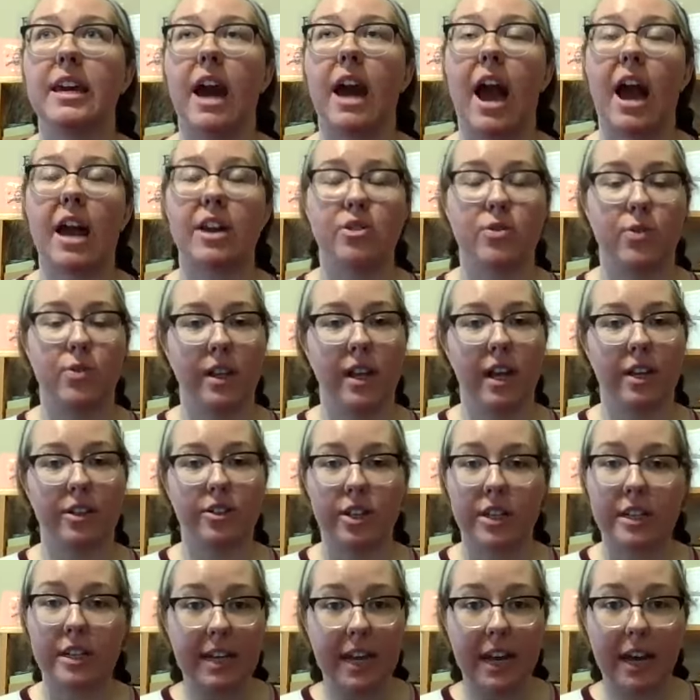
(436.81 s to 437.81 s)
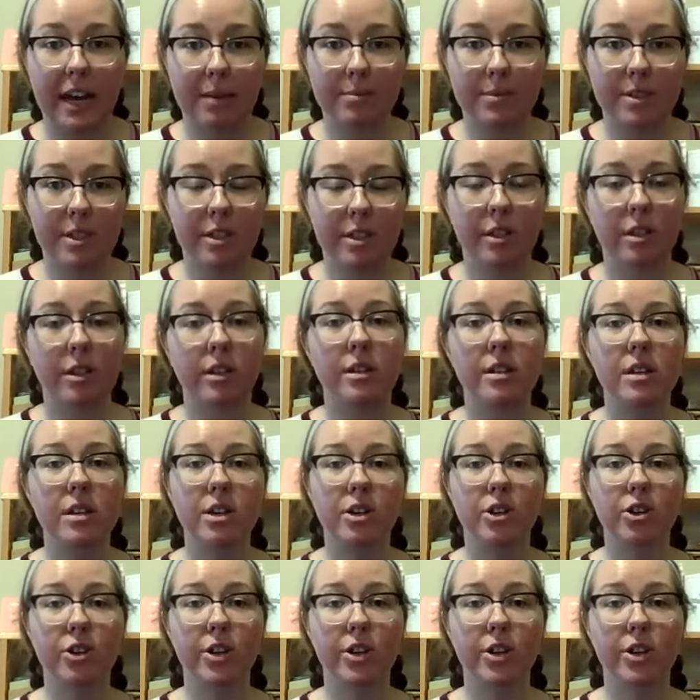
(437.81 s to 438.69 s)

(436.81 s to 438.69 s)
hydroelectric dams to